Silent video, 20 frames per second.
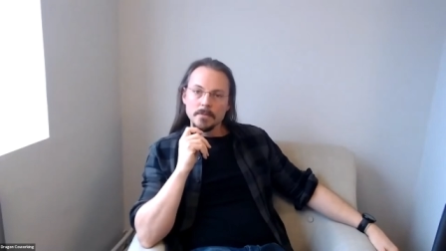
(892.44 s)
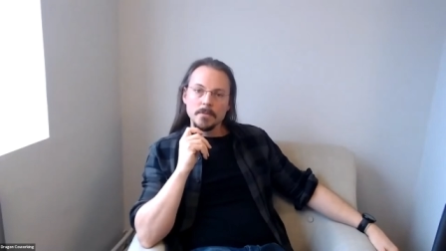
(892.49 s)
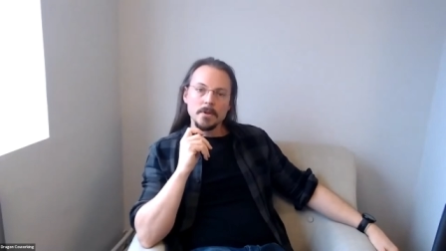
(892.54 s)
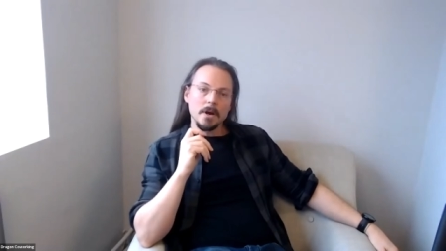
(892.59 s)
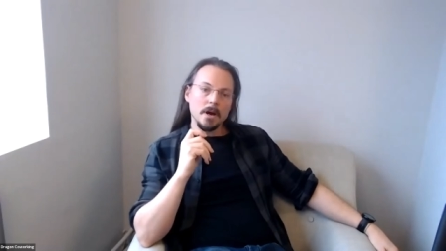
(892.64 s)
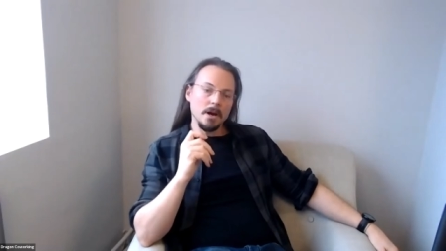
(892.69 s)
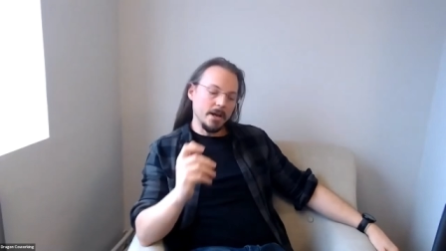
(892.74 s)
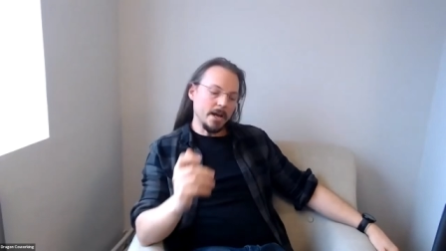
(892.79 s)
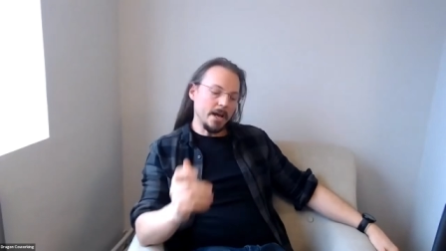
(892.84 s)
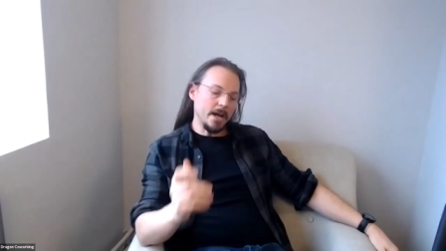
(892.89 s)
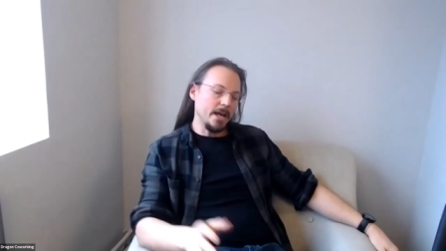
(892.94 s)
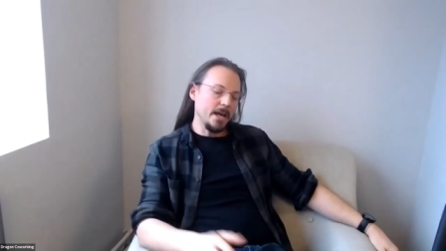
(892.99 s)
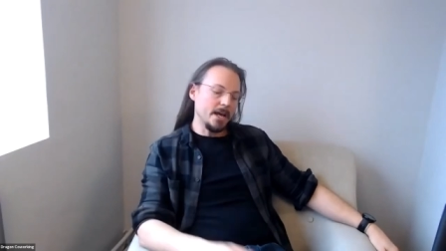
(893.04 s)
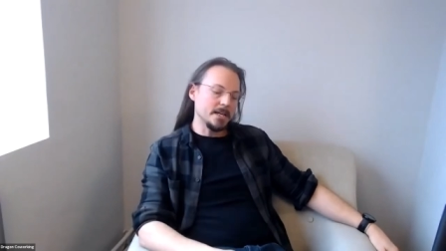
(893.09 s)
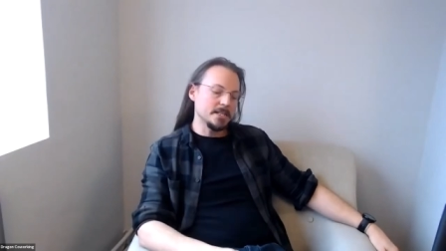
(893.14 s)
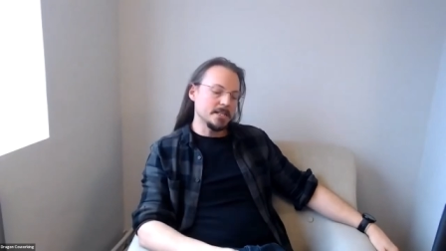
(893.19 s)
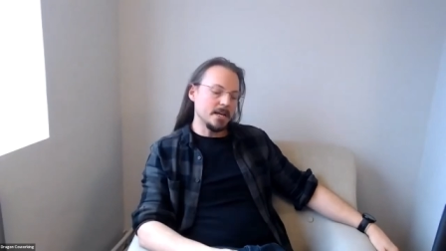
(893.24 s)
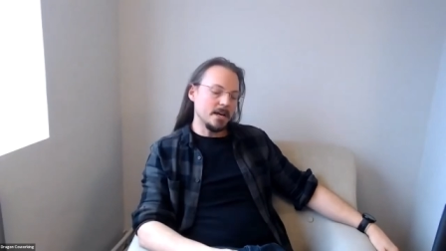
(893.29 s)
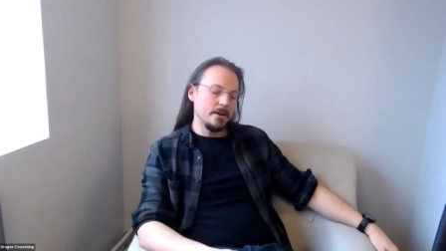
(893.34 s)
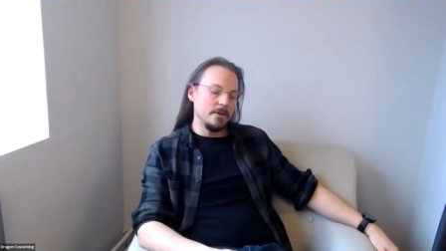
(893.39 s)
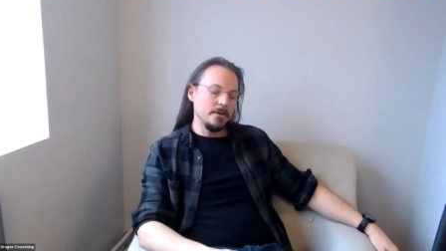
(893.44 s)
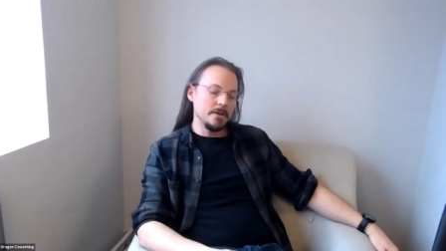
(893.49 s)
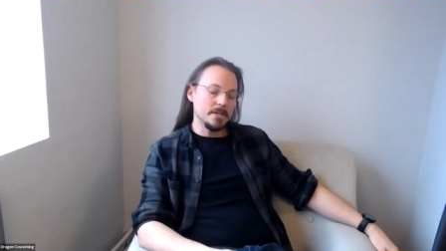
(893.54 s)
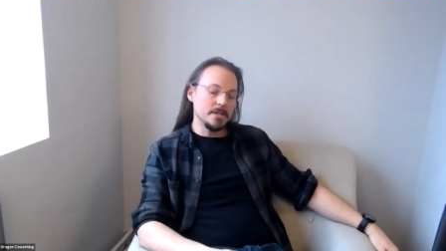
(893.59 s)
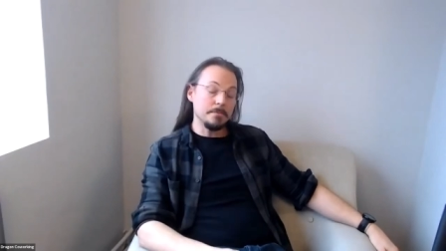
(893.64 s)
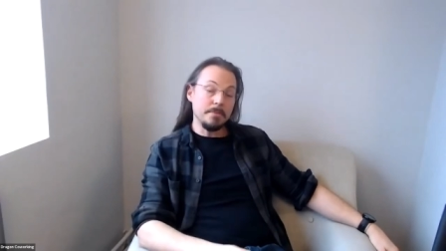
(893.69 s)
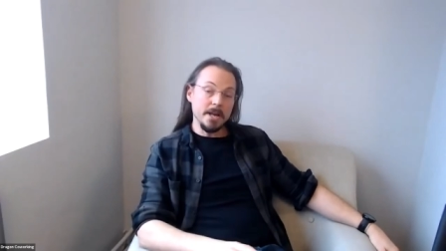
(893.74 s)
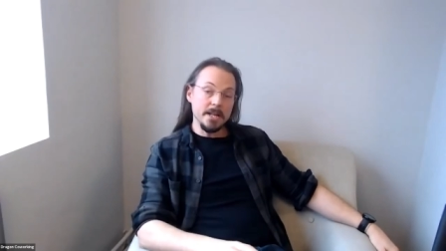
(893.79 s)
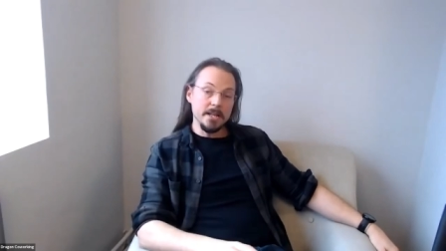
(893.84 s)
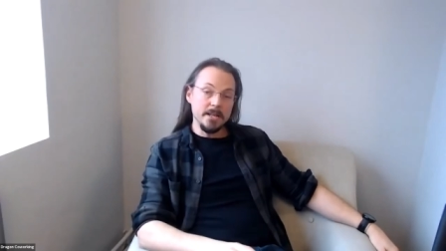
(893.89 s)
Okay, yeah, so
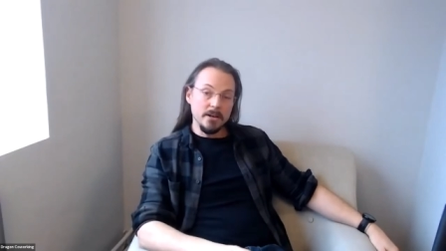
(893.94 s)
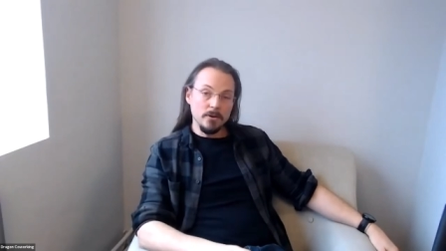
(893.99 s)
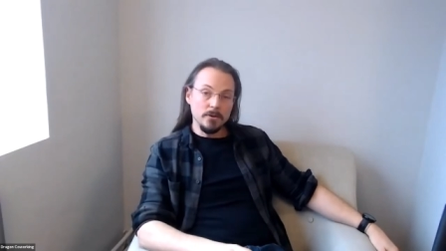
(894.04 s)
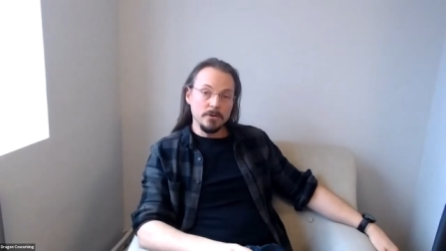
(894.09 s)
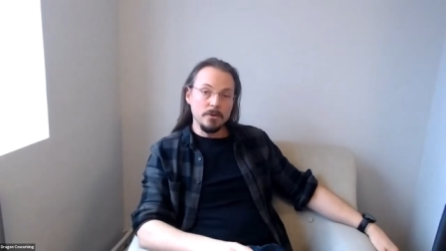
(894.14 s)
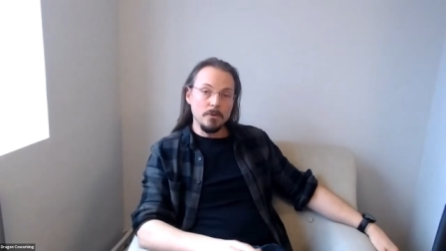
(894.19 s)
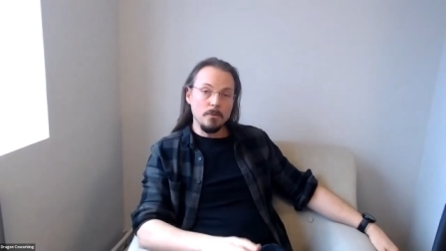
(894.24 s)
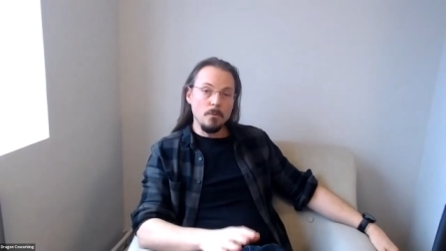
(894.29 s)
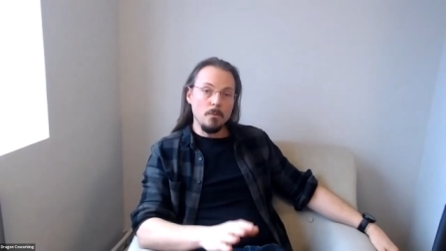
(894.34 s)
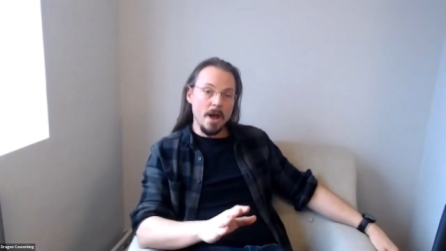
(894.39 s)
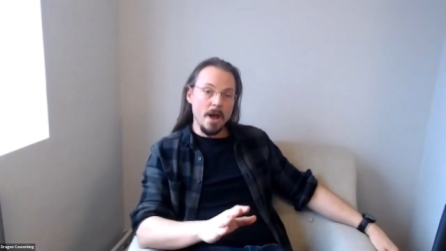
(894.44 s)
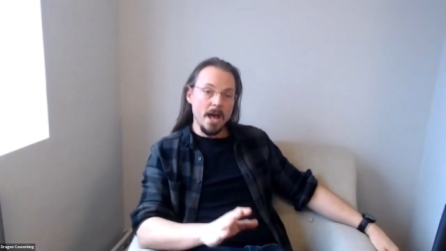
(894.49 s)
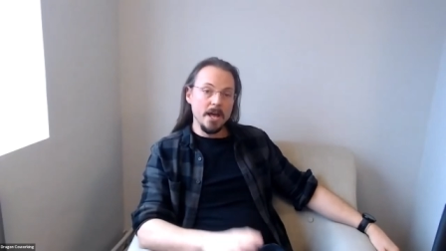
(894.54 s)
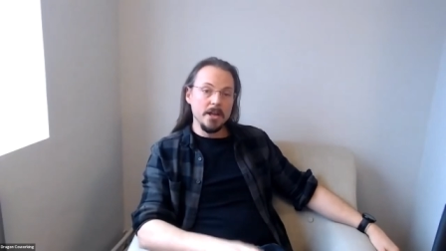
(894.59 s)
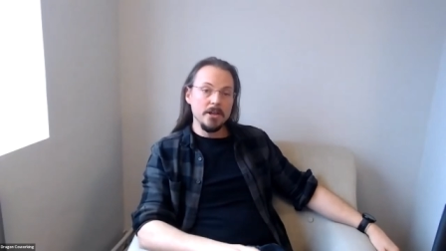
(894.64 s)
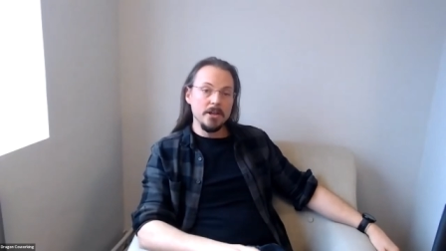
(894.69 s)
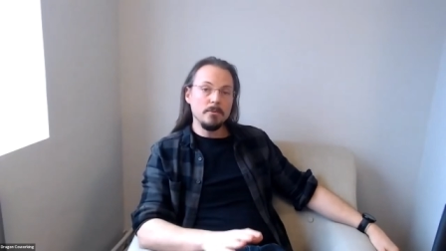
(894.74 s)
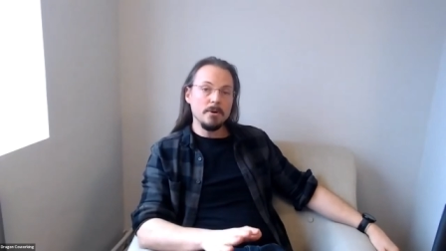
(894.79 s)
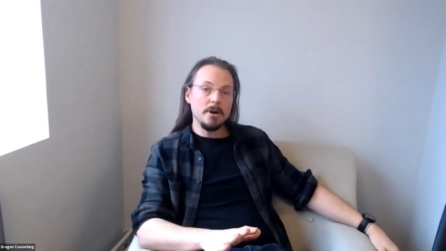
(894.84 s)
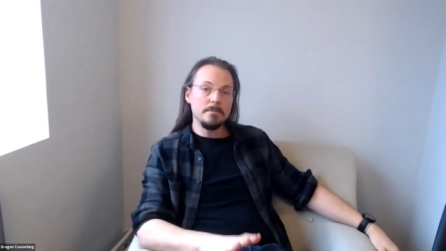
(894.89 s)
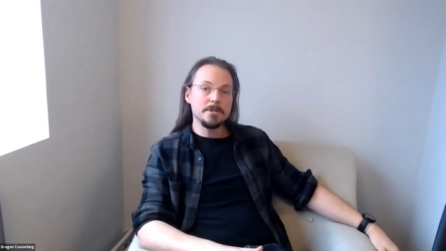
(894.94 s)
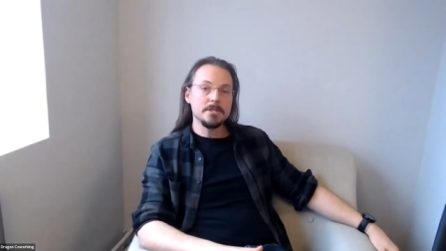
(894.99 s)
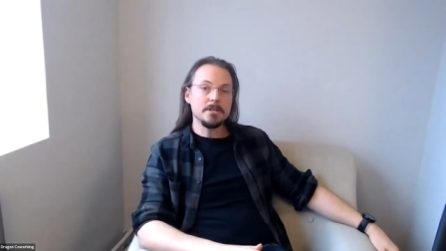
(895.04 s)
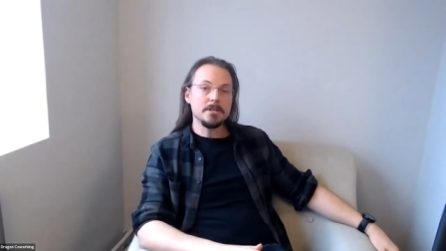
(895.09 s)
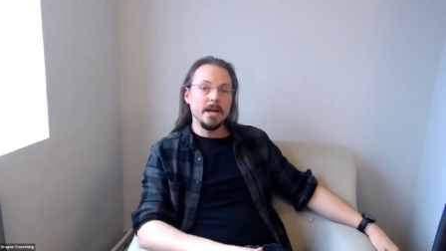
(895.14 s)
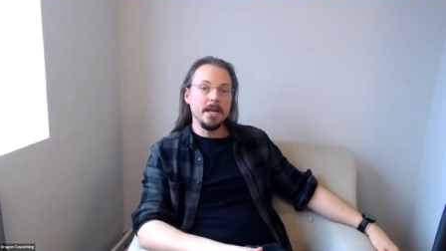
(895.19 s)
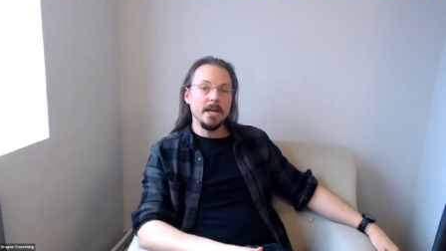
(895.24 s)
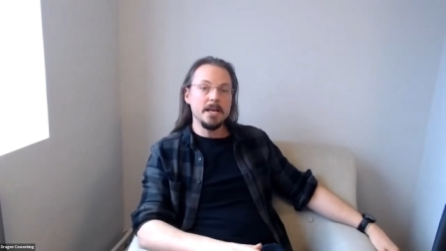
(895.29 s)
depending on where your website